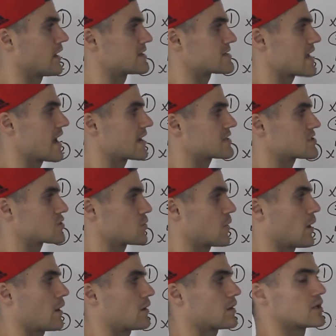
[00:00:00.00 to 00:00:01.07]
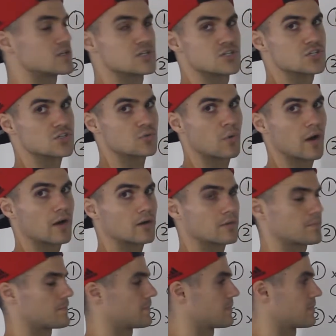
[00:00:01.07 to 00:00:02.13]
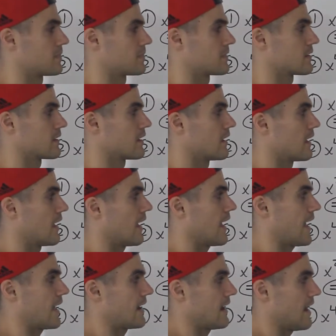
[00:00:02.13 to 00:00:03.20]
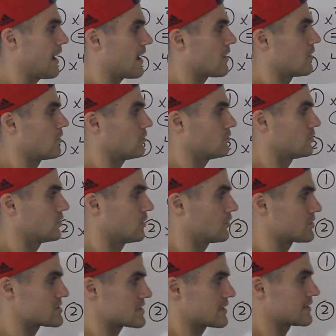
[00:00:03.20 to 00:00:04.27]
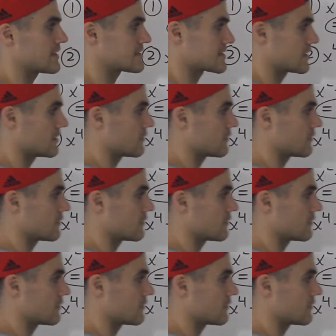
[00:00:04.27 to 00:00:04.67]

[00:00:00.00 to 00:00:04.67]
it as x squared squared. And now, notice that that's a